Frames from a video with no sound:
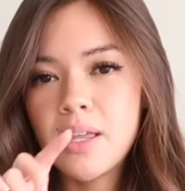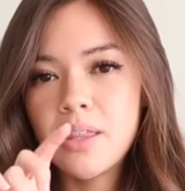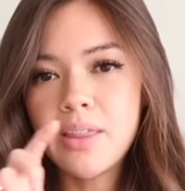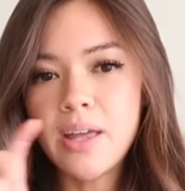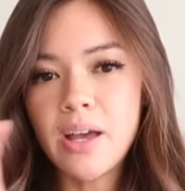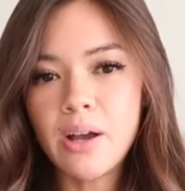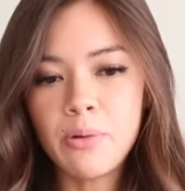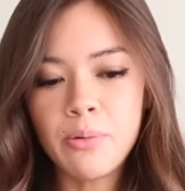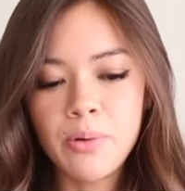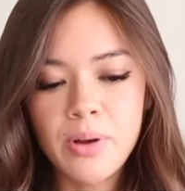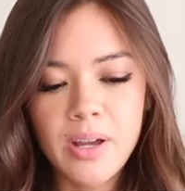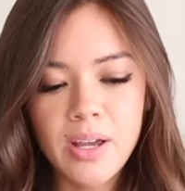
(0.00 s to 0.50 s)

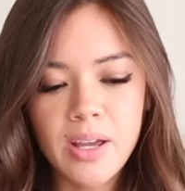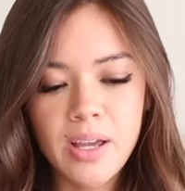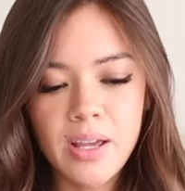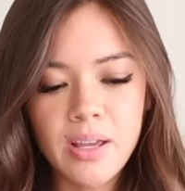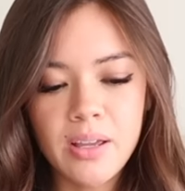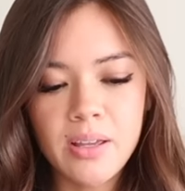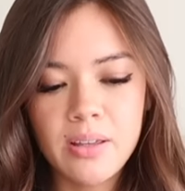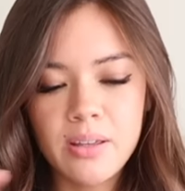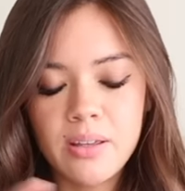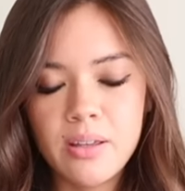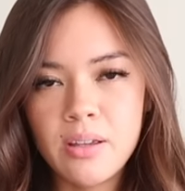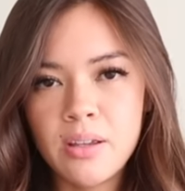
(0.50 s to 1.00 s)
That
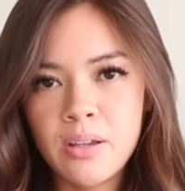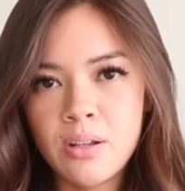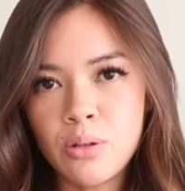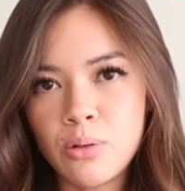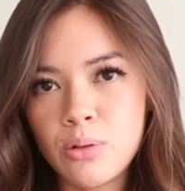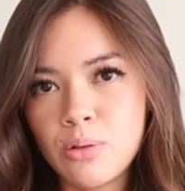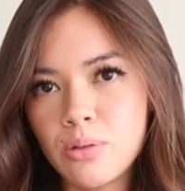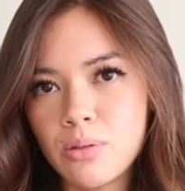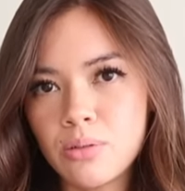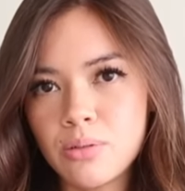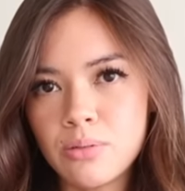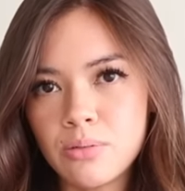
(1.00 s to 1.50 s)
way
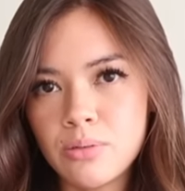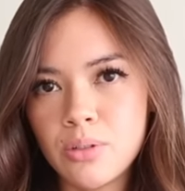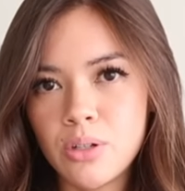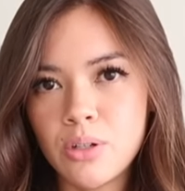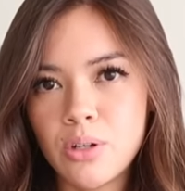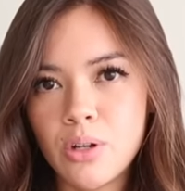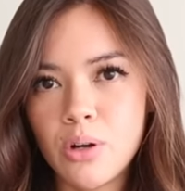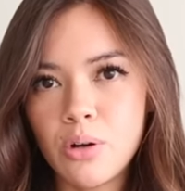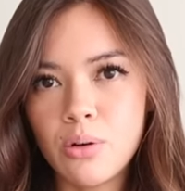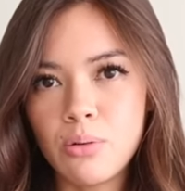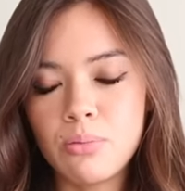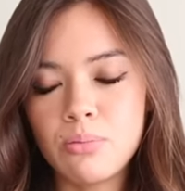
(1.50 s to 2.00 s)
it'll, you
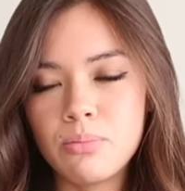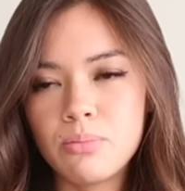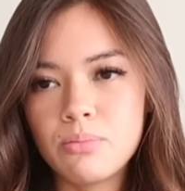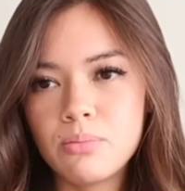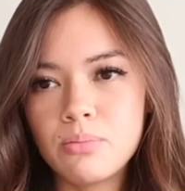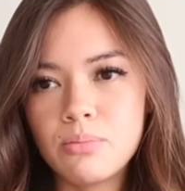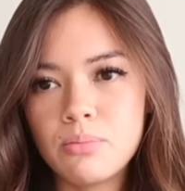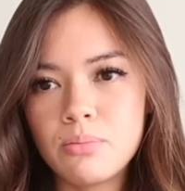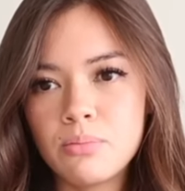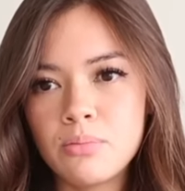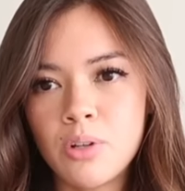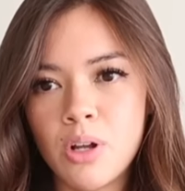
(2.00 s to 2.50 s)
know,
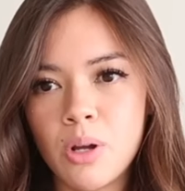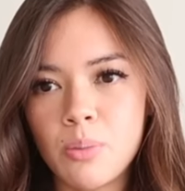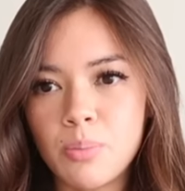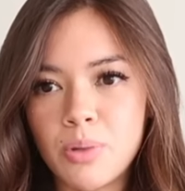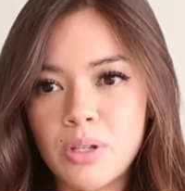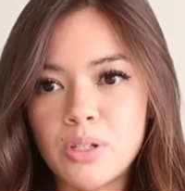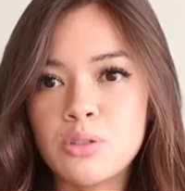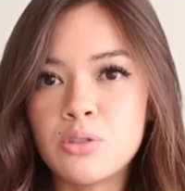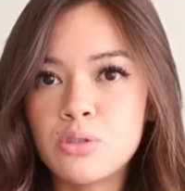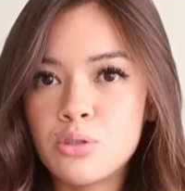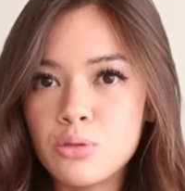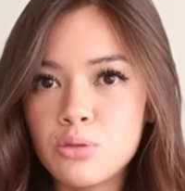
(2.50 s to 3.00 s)
not
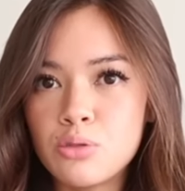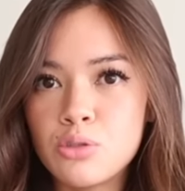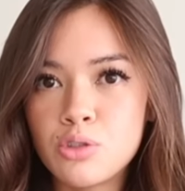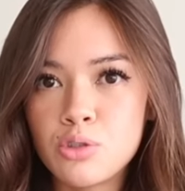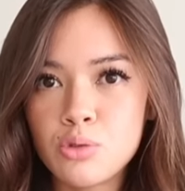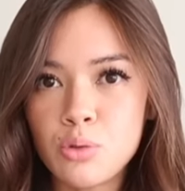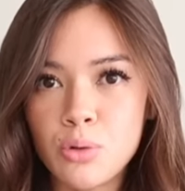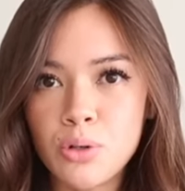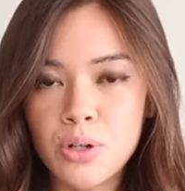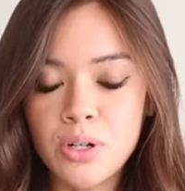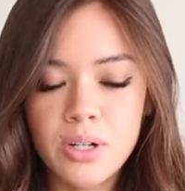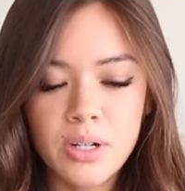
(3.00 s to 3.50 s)
be too
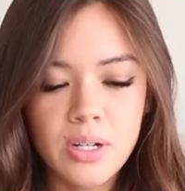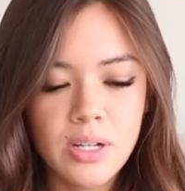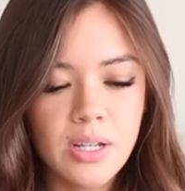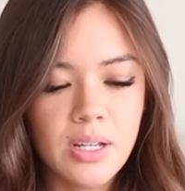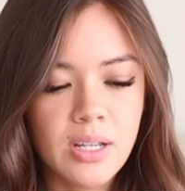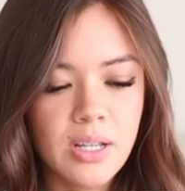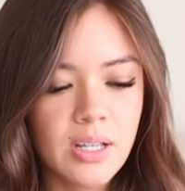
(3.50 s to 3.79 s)
short.